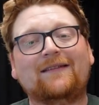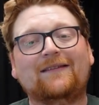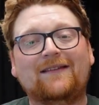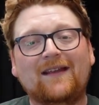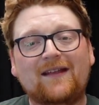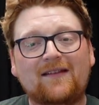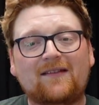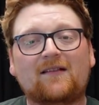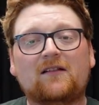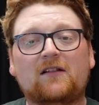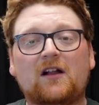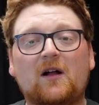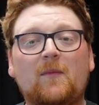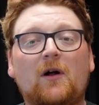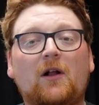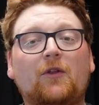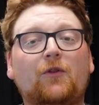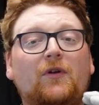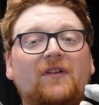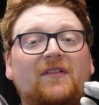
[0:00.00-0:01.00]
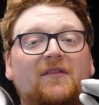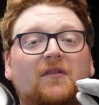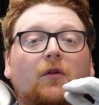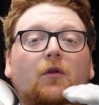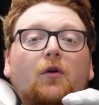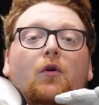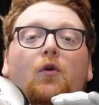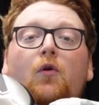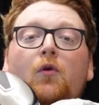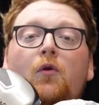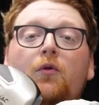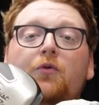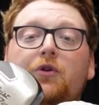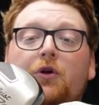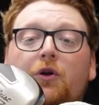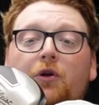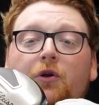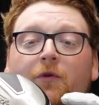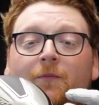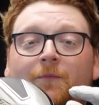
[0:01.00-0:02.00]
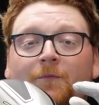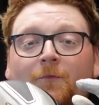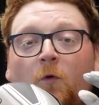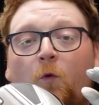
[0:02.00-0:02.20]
this club, although it's a little older,